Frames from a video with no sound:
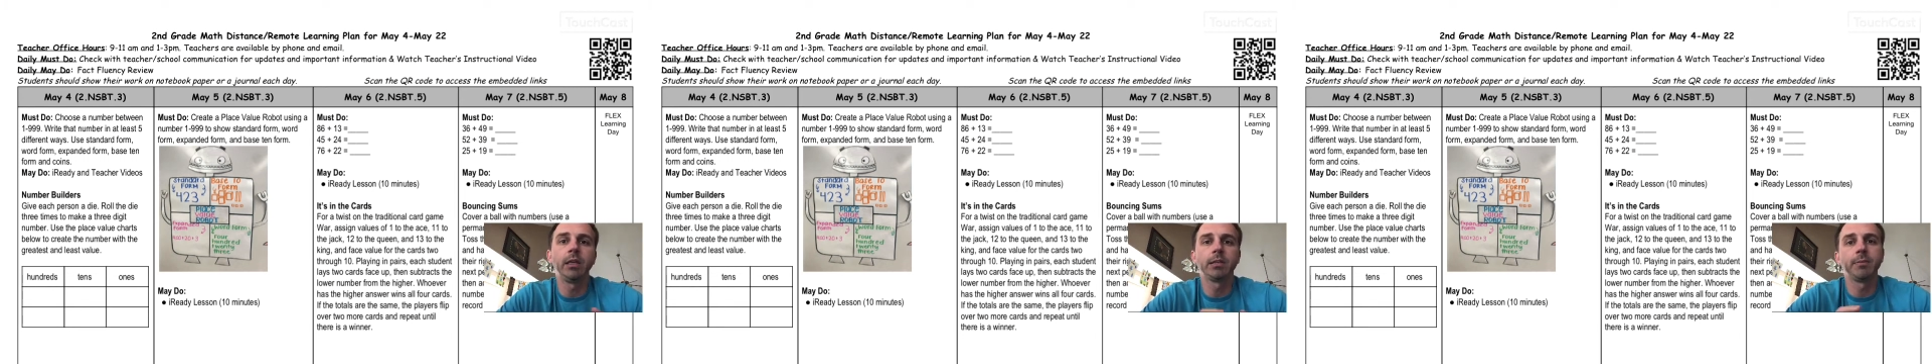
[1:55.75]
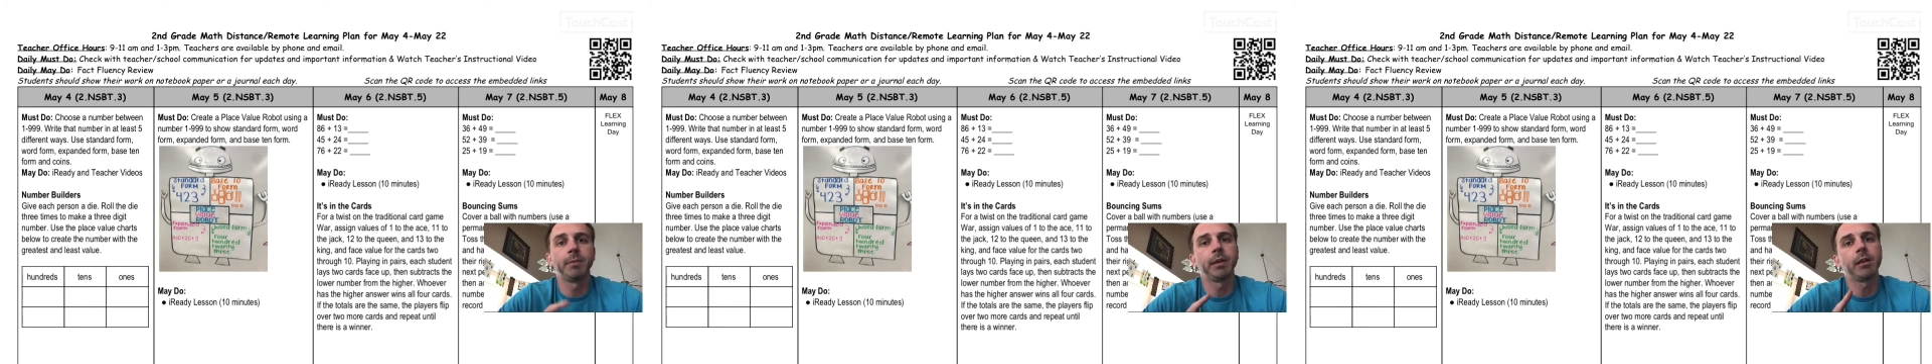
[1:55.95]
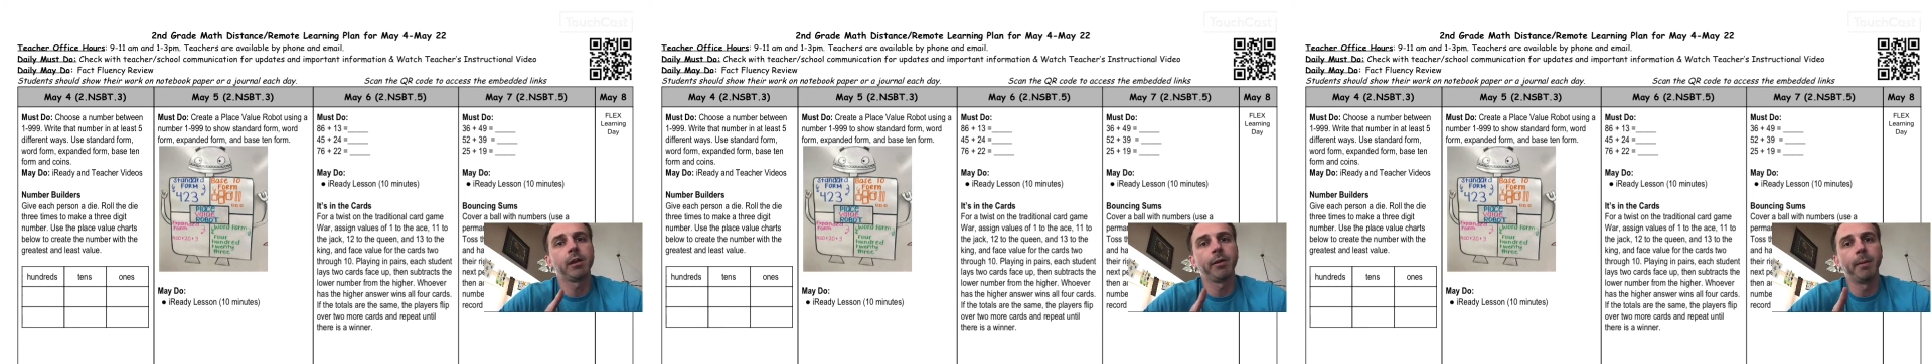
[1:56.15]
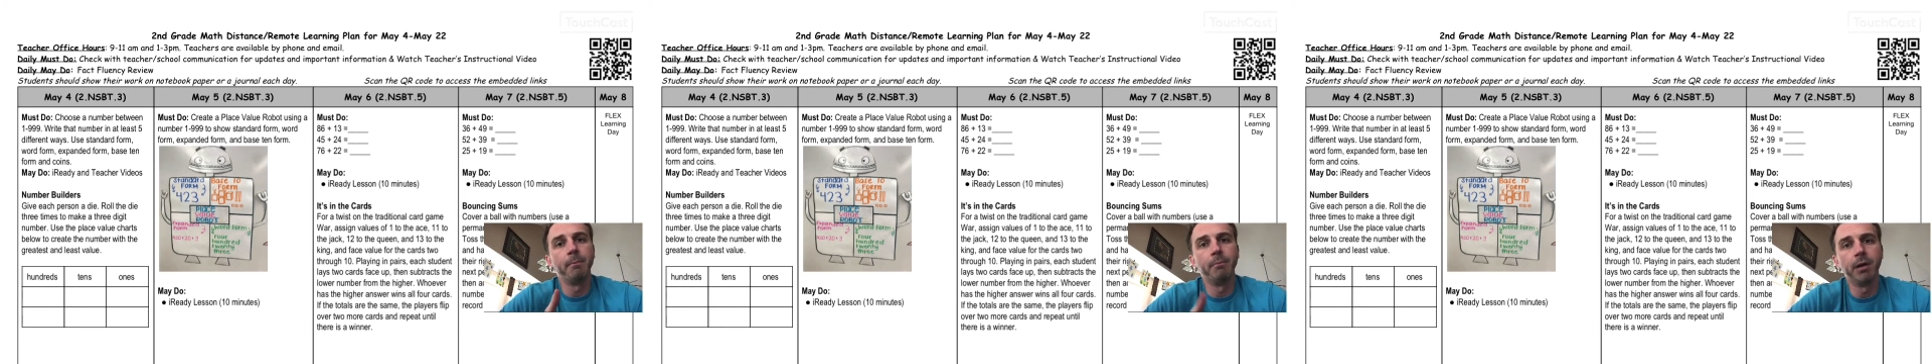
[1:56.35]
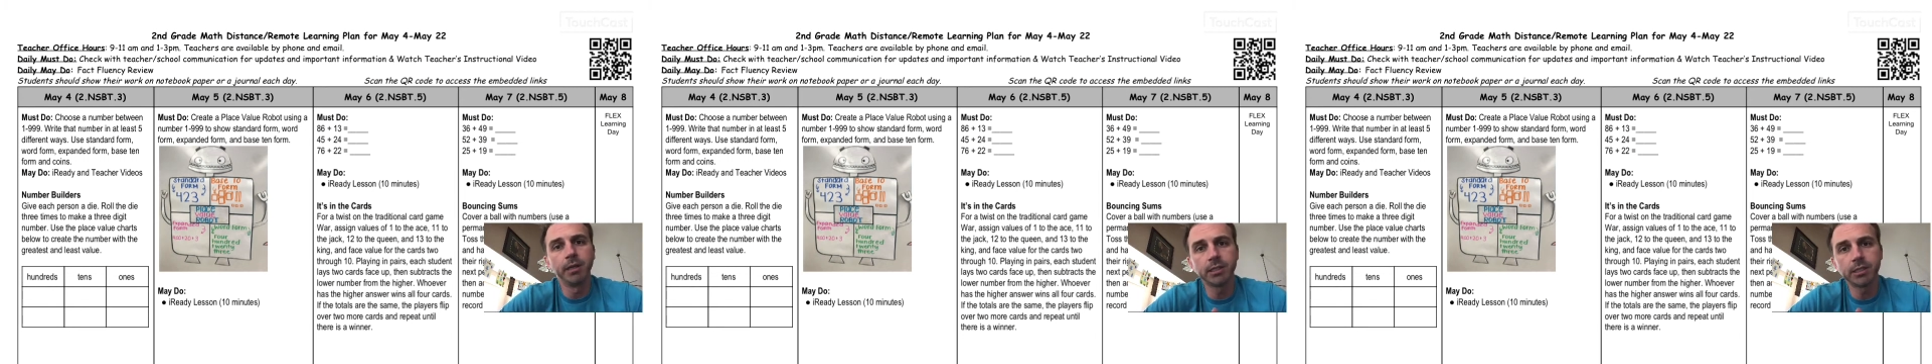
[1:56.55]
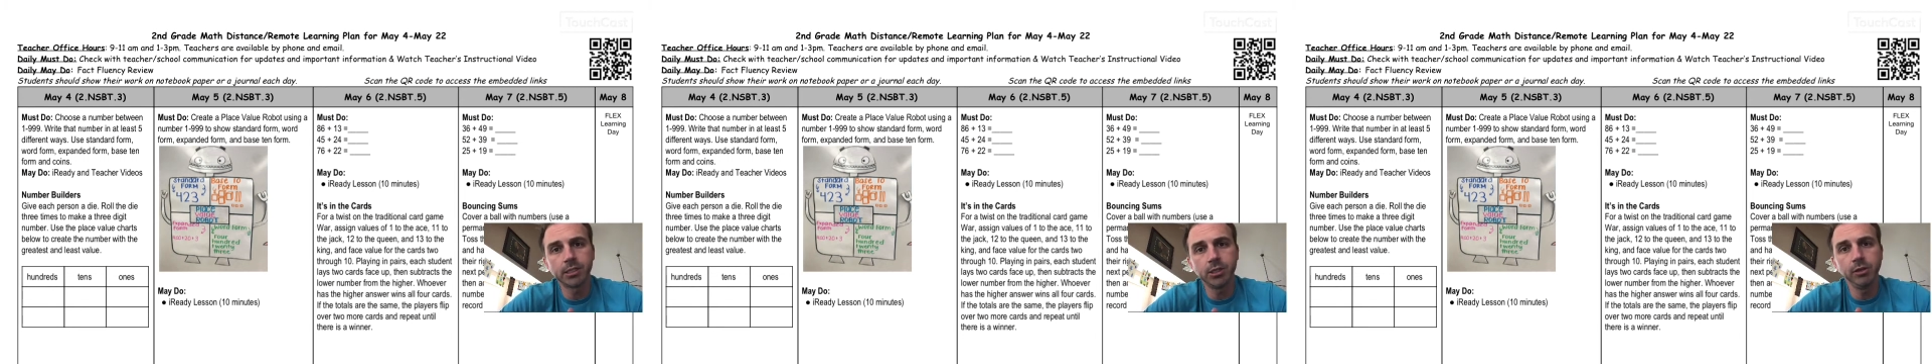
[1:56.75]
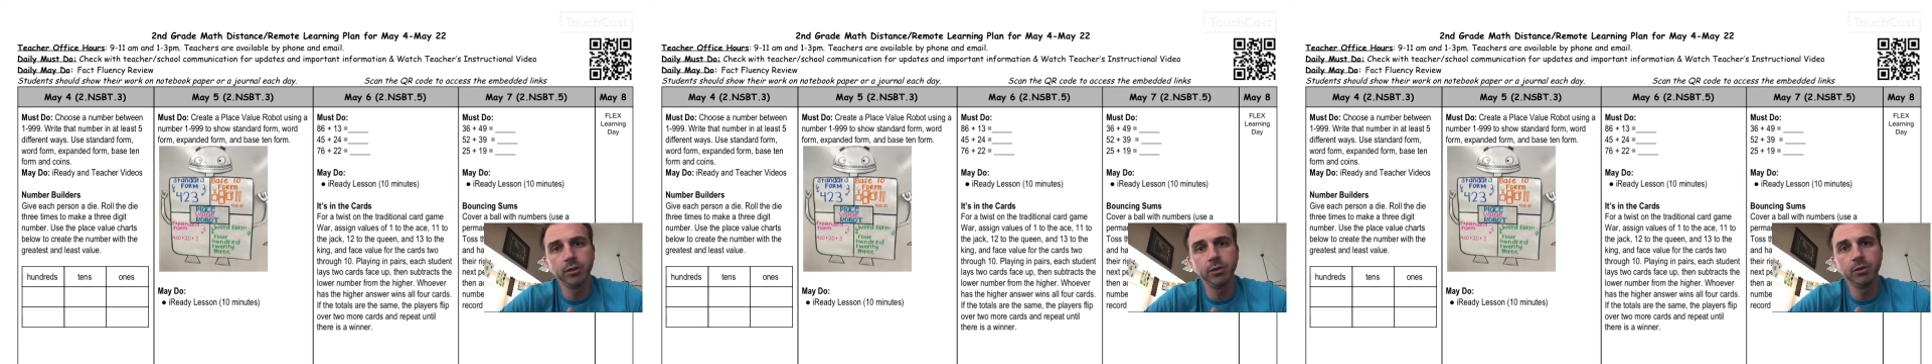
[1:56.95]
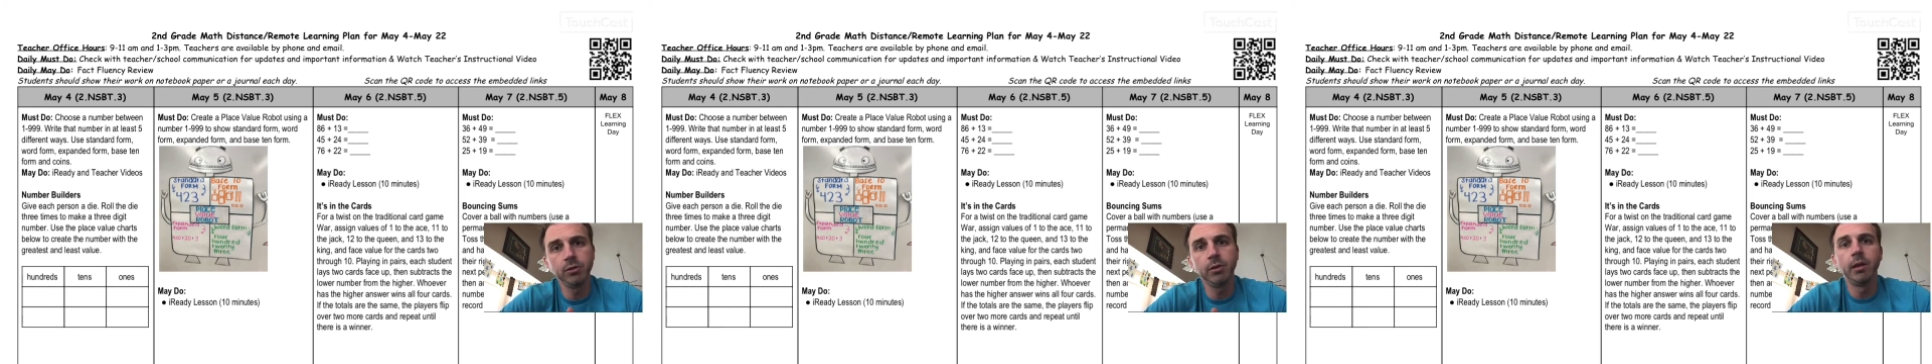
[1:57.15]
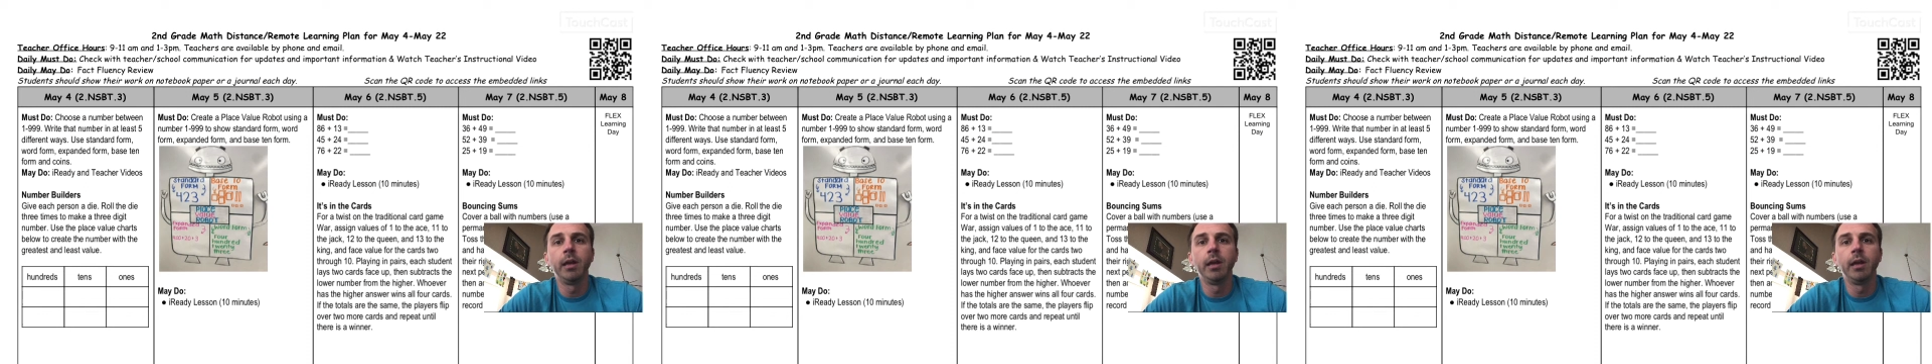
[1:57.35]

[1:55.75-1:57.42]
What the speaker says: something called a must do